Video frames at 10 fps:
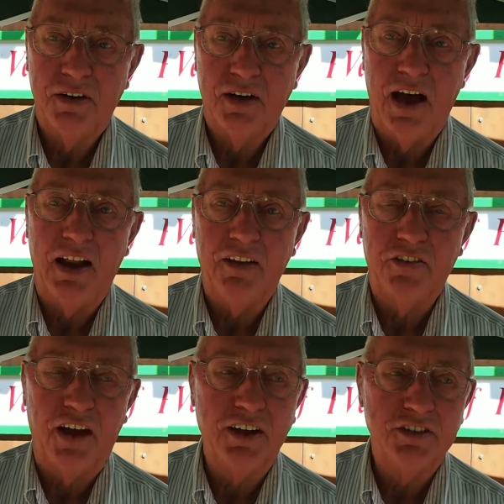adding
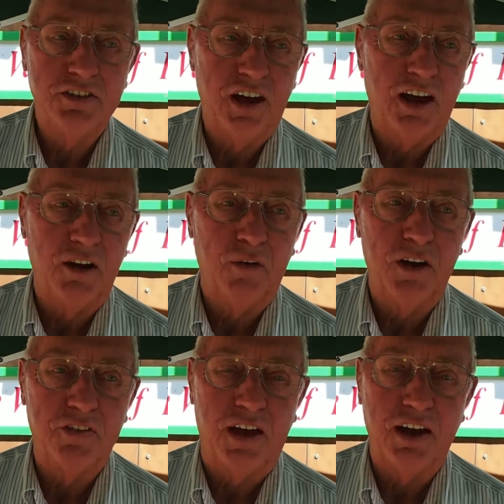things and taking
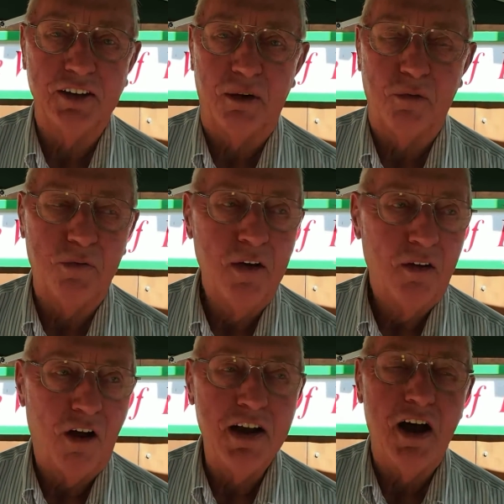away things.
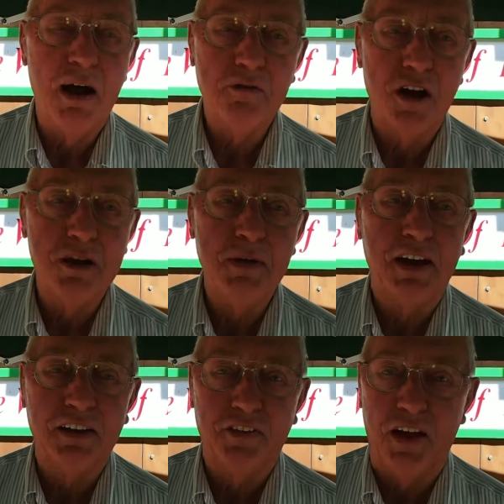Right now I'm trying to
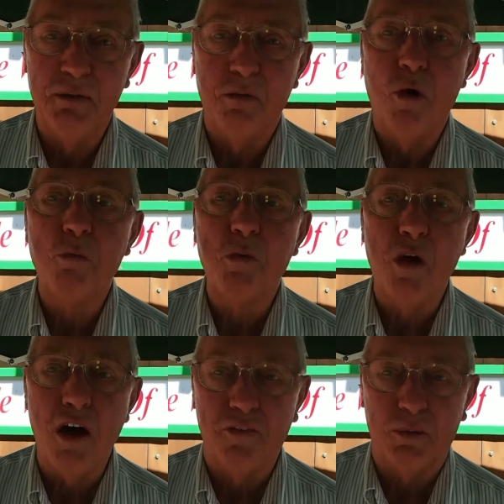make the thing more
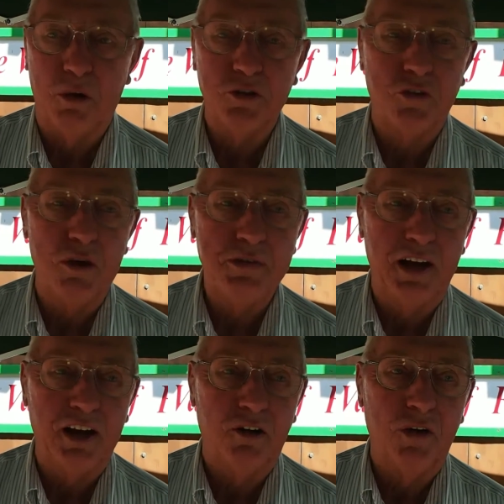profitable, so I'm
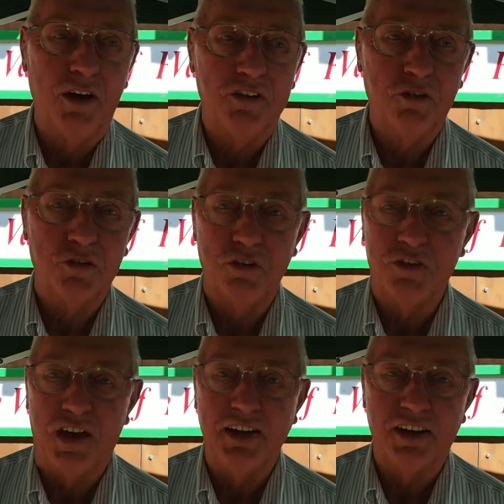taking away 2 or 3
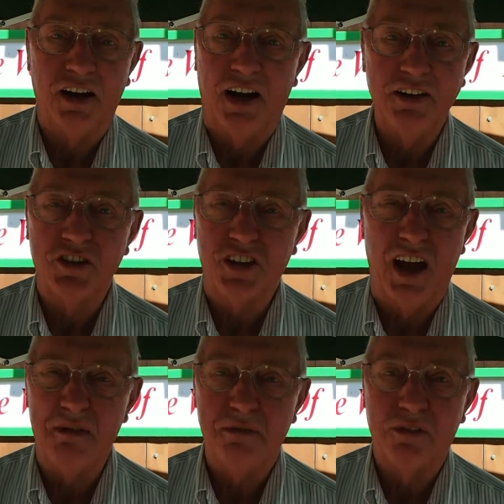things that I just
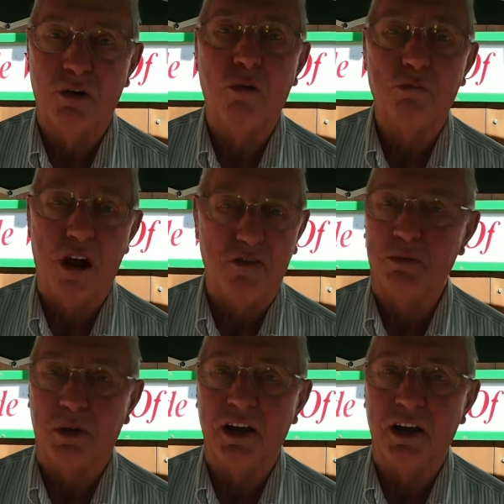can't grow profitably.